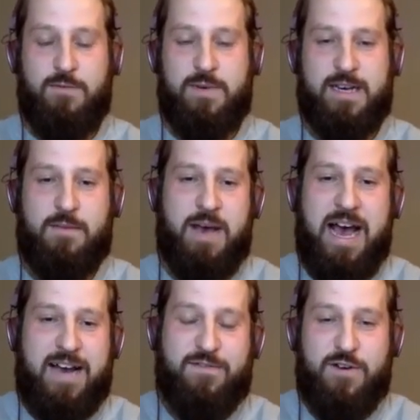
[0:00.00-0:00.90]
we come
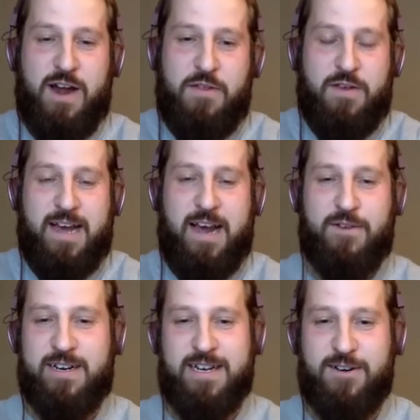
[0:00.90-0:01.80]
back for nothing
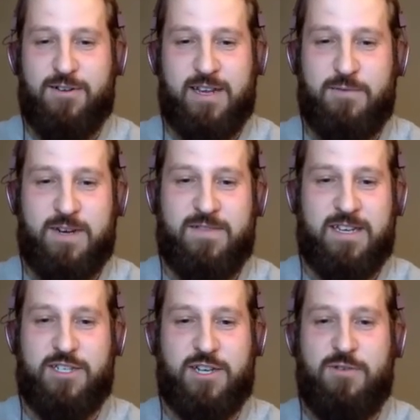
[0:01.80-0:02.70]
every year. Like, what have they
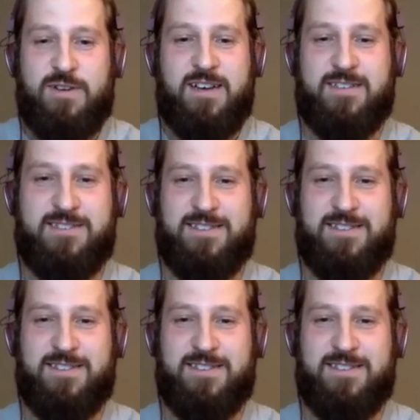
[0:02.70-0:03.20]
shown us?